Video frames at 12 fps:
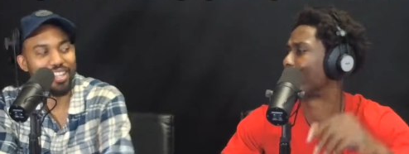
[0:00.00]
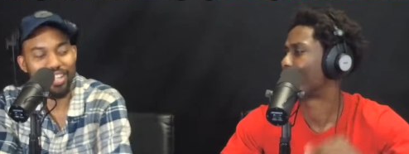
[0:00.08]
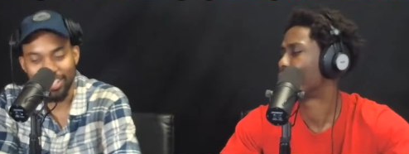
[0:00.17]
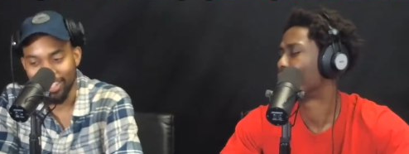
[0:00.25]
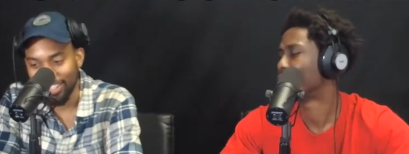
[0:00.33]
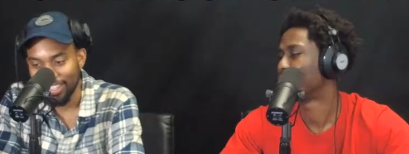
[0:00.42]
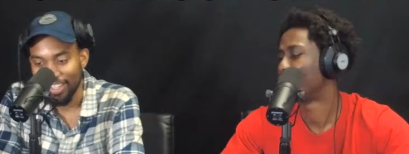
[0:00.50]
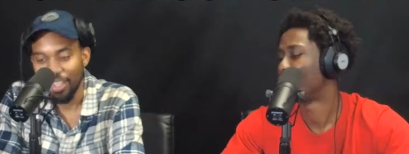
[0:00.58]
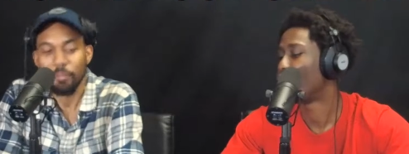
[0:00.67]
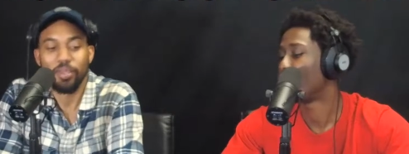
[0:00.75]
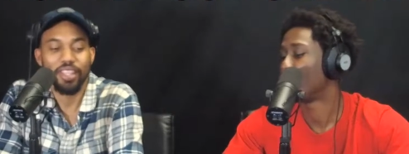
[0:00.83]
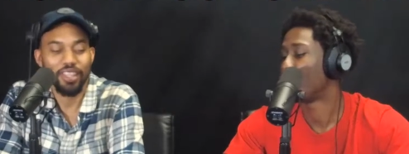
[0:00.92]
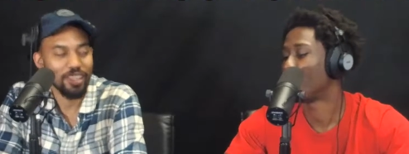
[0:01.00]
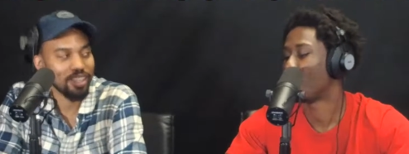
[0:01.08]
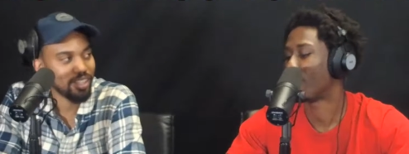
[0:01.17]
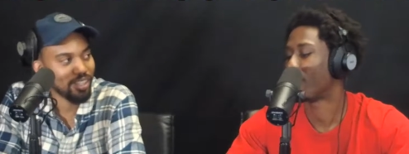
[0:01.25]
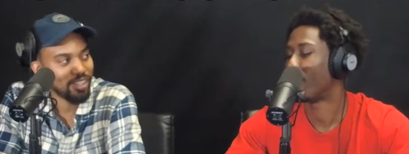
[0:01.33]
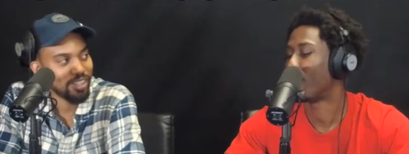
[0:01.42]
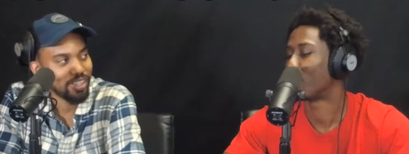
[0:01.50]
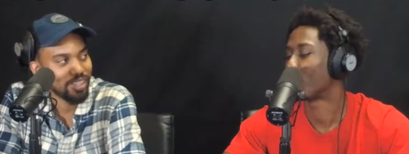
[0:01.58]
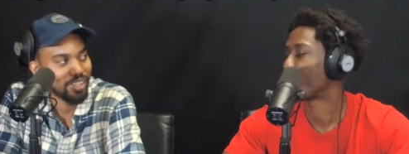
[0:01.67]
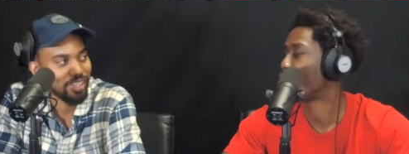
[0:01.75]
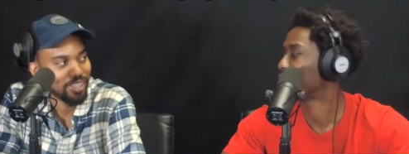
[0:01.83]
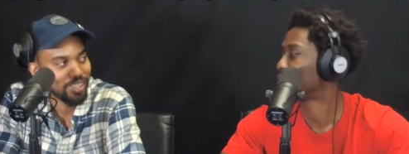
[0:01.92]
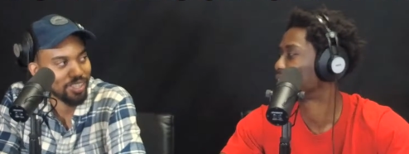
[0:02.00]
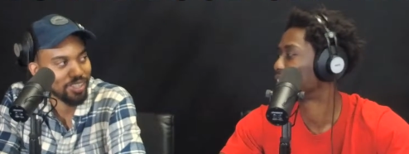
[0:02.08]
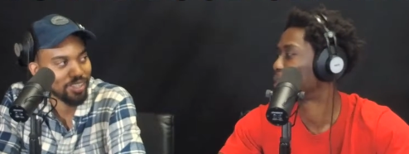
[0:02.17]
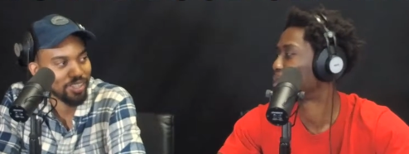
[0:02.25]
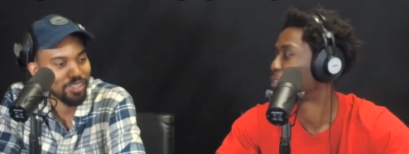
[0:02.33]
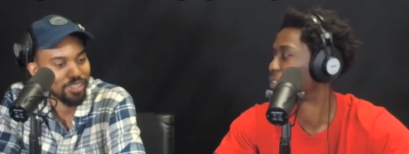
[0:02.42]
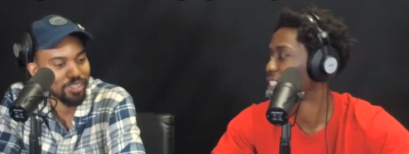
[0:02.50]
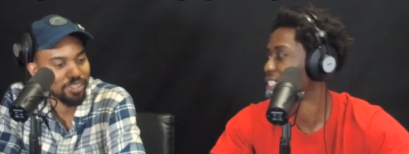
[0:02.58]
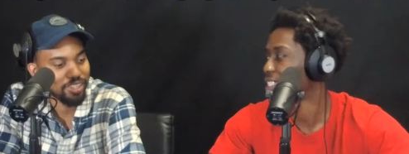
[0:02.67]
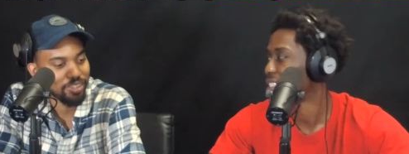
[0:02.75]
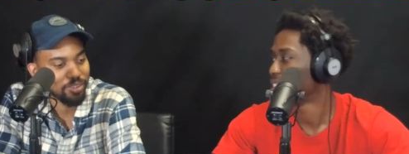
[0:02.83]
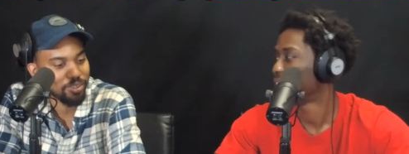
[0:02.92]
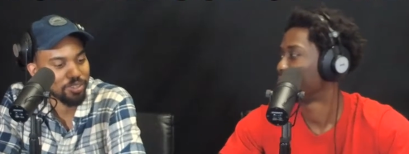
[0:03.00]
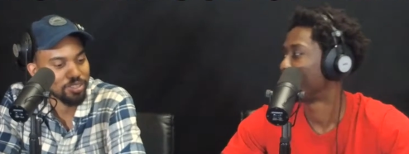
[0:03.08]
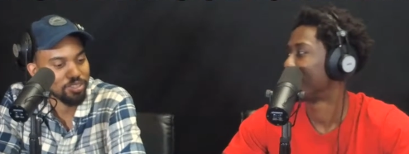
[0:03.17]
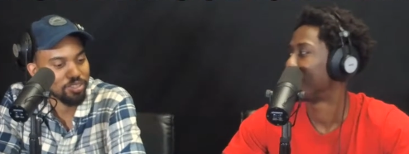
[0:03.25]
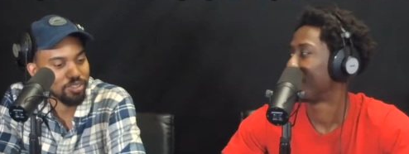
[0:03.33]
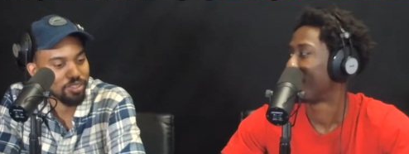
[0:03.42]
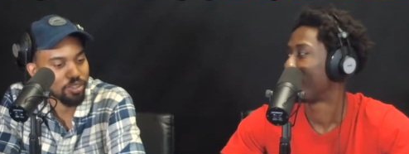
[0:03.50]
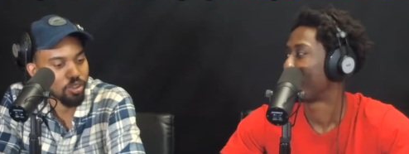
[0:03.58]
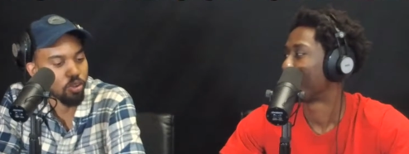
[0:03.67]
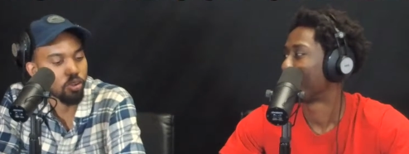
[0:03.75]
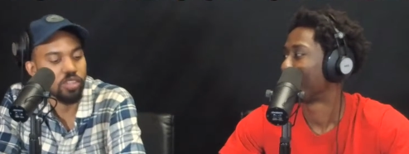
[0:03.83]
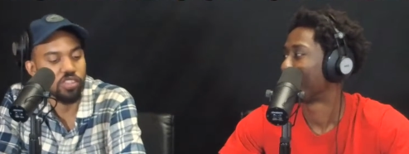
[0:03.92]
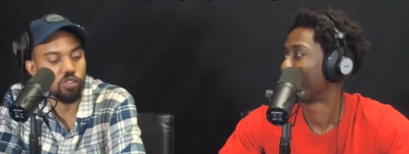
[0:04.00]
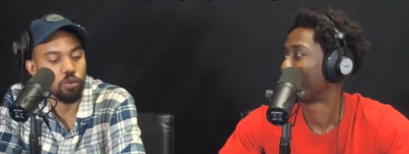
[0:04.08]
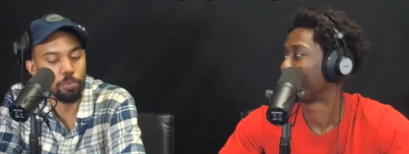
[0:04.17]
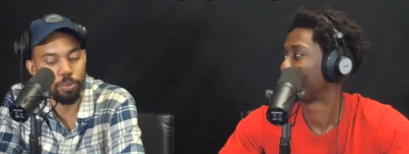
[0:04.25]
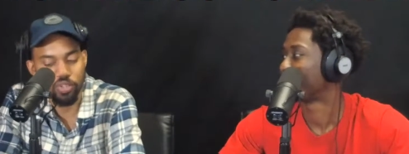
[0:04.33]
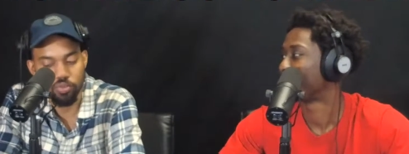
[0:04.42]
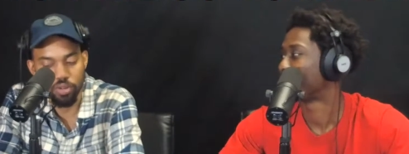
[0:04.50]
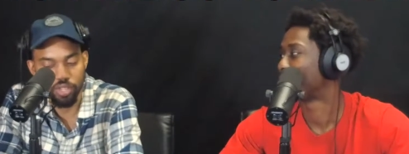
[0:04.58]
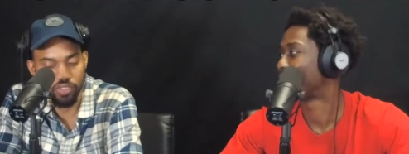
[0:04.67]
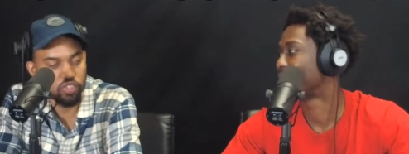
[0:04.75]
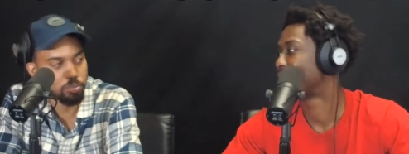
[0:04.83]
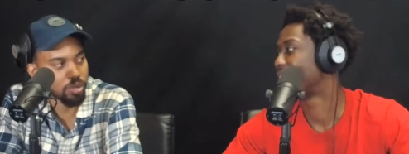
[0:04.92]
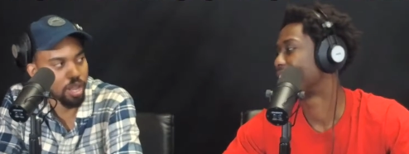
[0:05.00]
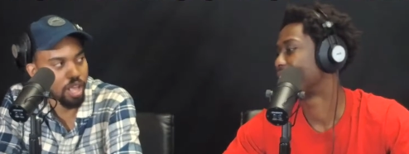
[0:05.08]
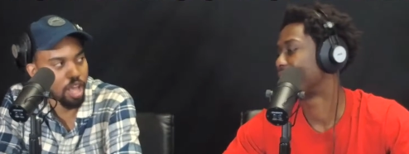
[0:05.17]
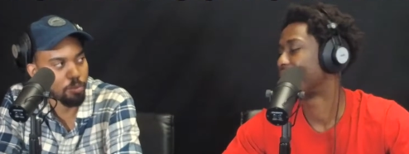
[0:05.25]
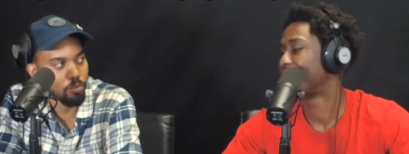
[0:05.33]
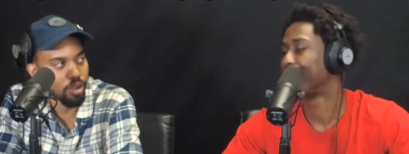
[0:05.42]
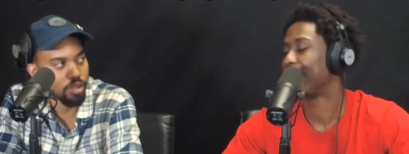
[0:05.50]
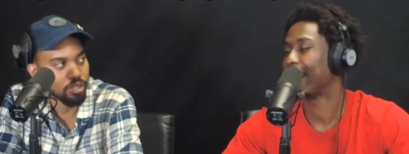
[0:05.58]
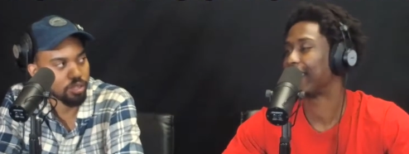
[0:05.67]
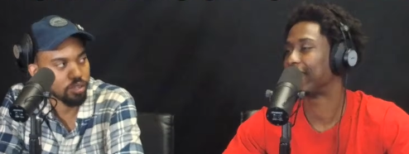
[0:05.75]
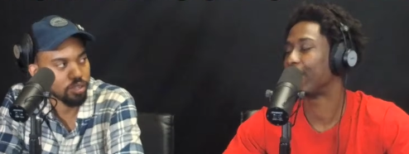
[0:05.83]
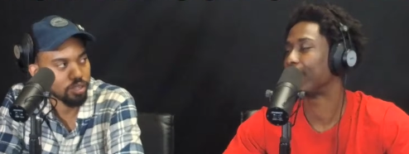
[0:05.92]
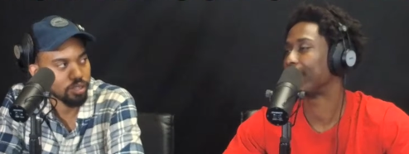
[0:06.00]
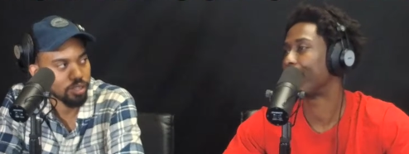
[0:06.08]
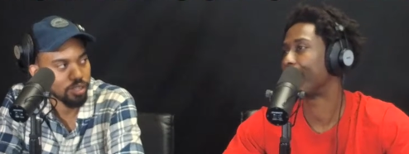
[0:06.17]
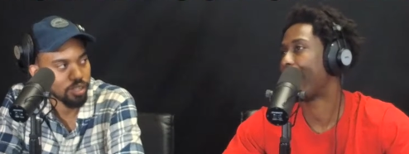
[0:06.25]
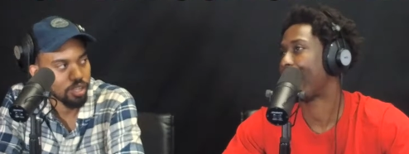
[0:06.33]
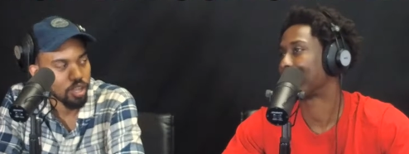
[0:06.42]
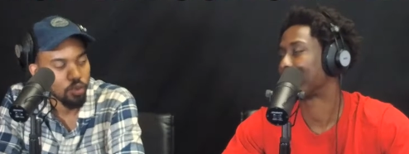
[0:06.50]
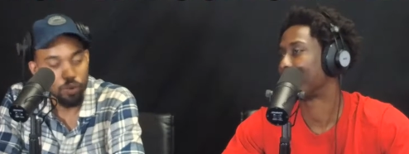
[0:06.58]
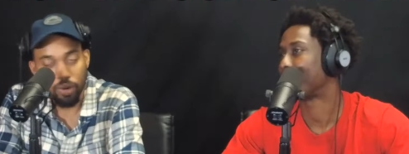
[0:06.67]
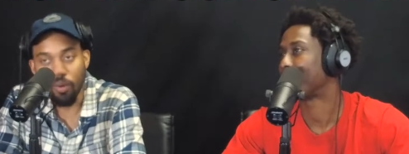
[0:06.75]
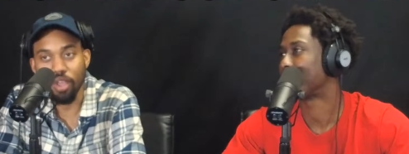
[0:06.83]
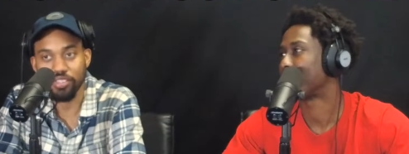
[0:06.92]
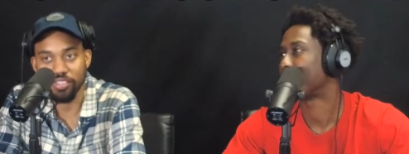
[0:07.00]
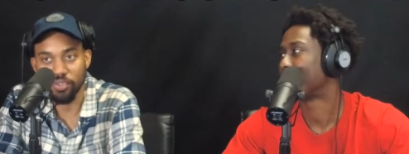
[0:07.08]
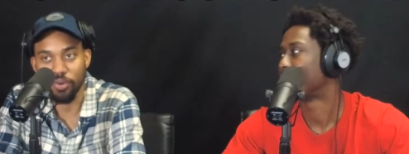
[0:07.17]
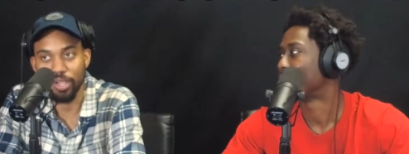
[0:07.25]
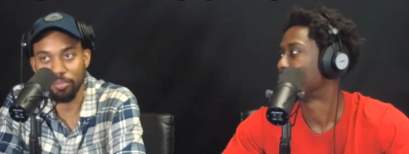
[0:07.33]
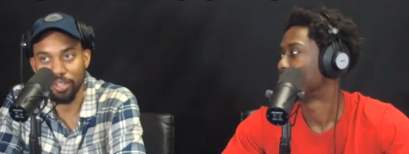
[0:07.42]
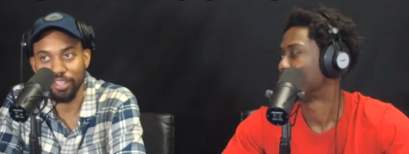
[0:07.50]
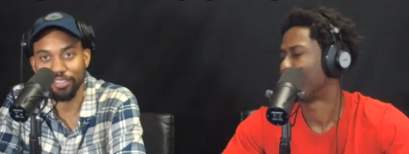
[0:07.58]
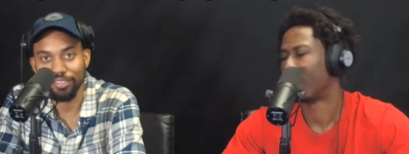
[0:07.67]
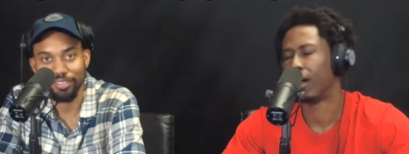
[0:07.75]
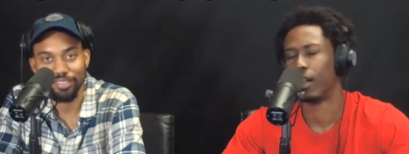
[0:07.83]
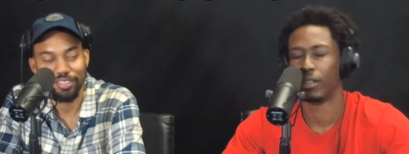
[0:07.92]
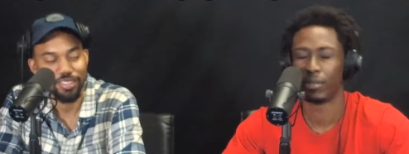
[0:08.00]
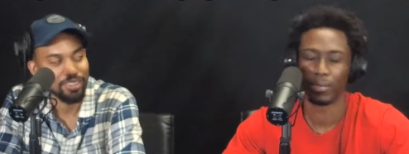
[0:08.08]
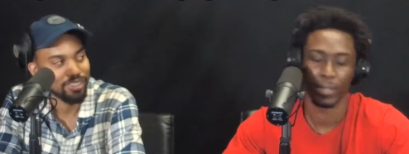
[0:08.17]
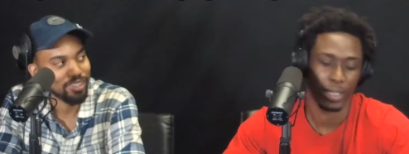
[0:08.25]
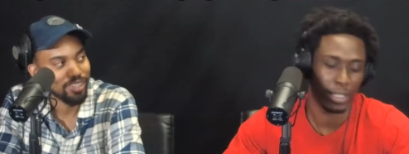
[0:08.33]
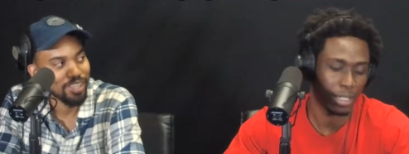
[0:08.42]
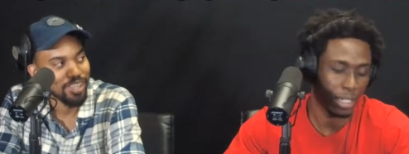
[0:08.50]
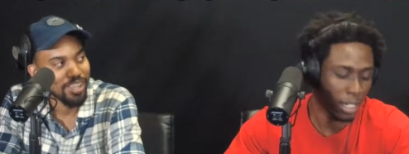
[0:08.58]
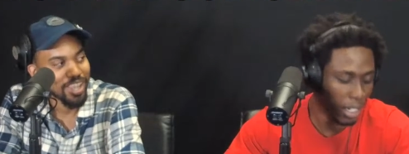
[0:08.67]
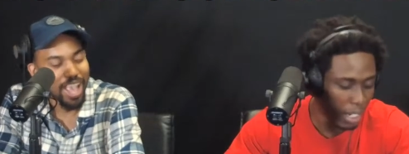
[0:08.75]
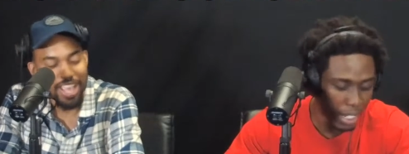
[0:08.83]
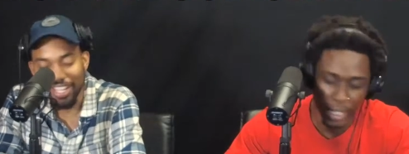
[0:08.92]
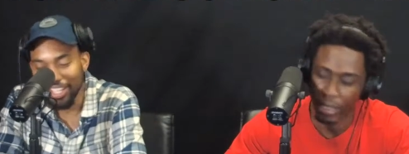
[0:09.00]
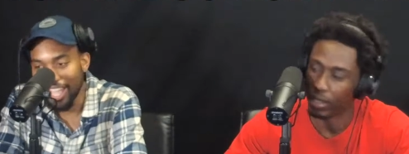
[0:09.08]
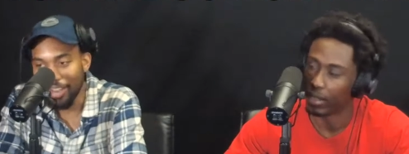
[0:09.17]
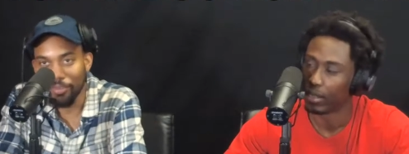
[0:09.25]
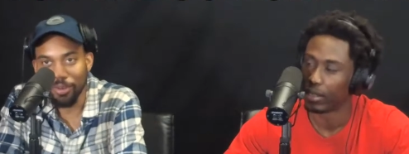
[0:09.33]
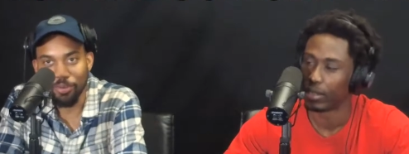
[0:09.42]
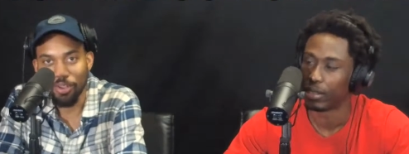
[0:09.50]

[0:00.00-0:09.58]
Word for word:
Speaker 1: of course. You heard you, you heard uh, Rick Ross had said about Fifty.
Speaker 2: Oh, because he's doing press run because he just put out an album, right? Yeah, because they're they're asking. Rick Ross is great, man. Oh. God. I didn't like Rick